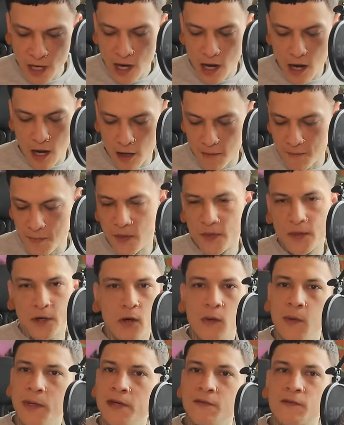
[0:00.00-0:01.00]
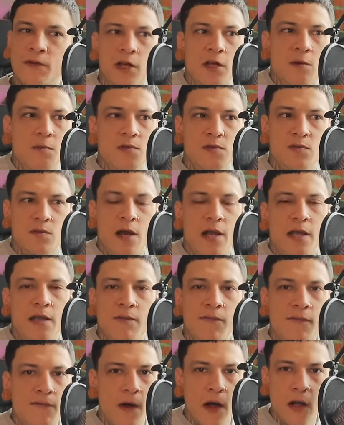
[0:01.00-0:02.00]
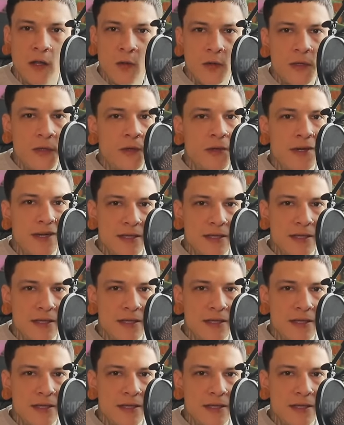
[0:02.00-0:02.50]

The Queen of Cups, right? Follow your